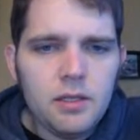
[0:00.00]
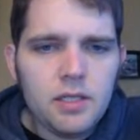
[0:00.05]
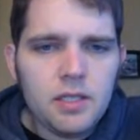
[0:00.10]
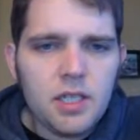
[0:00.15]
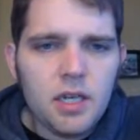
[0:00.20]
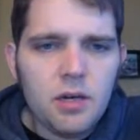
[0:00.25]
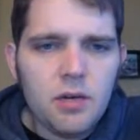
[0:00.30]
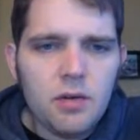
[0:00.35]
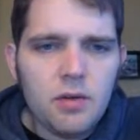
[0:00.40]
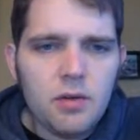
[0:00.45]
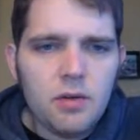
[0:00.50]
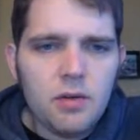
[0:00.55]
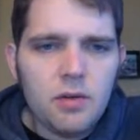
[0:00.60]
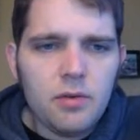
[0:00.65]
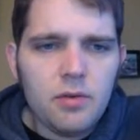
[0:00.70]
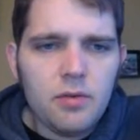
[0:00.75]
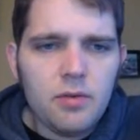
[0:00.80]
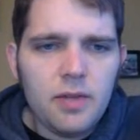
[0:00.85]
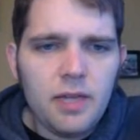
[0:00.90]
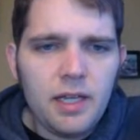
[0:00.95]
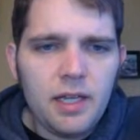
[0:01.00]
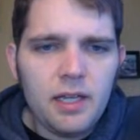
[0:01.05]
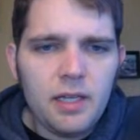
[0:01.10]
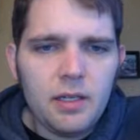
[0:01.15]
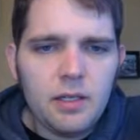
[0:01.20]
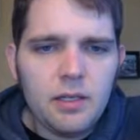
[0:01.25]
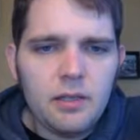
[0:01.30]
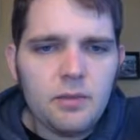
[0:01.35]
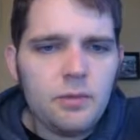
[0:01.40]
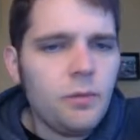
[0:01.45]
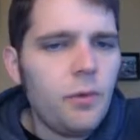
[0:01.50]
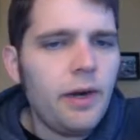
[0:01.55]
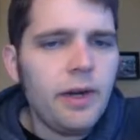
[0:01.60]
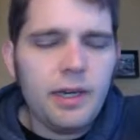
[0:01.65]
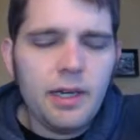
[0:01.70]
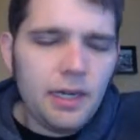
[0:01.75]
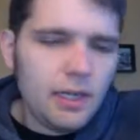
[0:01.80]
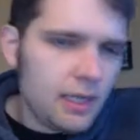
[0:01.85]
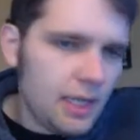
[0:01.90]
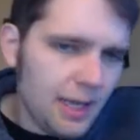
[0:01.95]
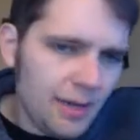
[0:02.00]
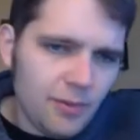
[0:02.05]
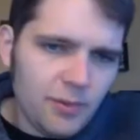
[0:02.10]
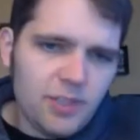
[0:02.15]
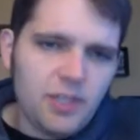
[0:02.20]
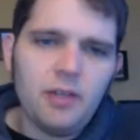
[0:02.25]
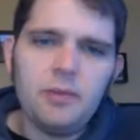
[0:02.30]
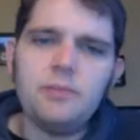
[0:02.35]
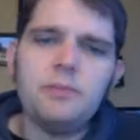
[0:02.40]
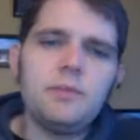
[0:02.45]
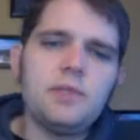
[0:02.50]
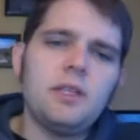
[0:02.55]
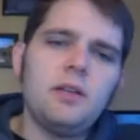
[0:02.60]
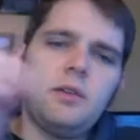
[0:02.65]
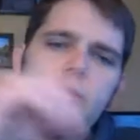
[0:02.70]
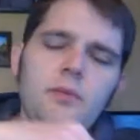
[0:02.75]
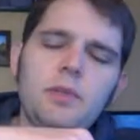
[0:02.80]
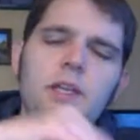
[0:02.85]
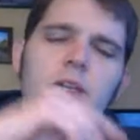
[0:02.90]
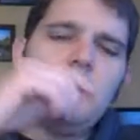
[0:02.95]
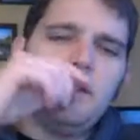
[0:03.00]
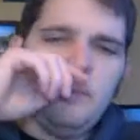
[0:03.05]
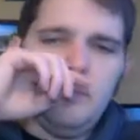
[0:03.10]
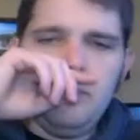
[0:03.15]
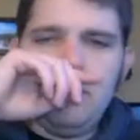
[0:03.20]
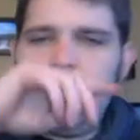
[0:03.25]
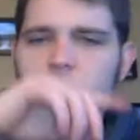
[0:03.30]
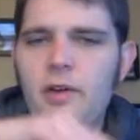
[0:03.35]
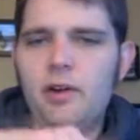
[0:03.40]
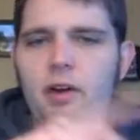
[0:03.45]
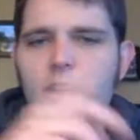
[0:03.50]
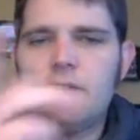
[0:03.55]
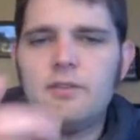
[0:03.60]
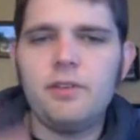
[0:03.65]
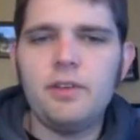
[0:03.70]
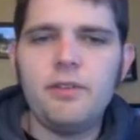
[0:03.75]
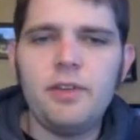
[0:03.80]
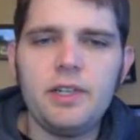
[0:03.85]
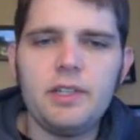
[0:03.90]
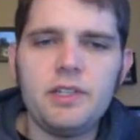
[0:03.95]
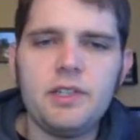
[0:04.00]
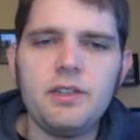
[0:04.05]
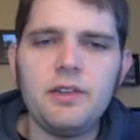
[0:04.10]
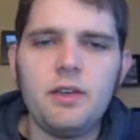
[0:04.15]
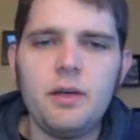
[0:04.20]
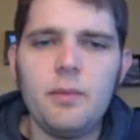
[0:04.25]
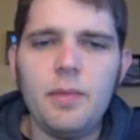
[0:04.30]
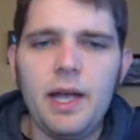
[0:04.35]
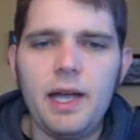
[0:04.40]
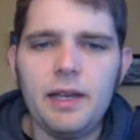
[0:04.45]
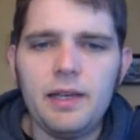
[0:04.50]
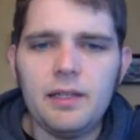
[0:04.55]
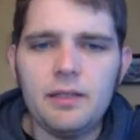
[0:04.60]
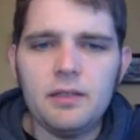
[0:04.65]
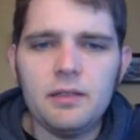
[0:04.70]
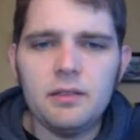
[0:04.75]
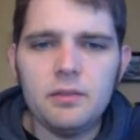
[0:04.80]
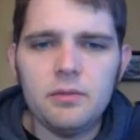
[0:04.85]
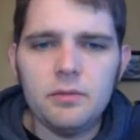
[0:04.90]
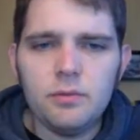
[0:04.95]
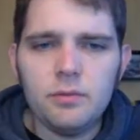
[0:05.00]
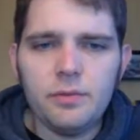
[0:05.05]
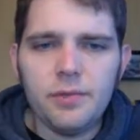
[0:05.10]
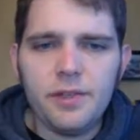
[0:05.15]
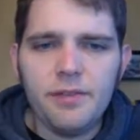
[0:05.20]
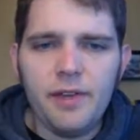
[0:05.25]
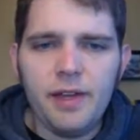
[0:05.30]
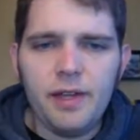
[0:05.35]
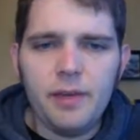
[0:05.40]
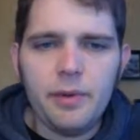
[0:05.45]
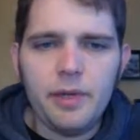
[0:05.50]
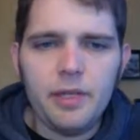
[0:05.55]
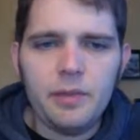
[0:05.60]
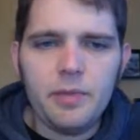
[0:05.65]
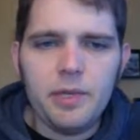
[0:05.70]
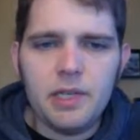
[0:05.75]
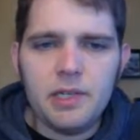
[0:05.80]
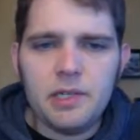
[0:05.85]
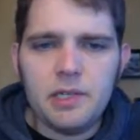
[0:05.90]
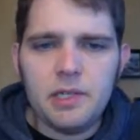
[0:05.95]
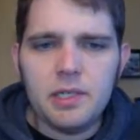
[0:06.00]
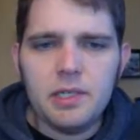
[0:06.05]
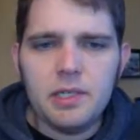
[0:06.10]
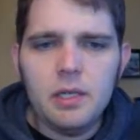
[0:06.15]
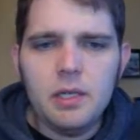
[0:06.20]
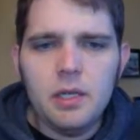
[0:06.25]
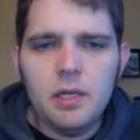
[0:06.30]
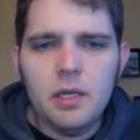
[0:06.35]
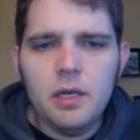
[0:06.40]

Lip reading: So they waiting on a lab result. So they wander off and eventually they'll come back and reevaluate the patient.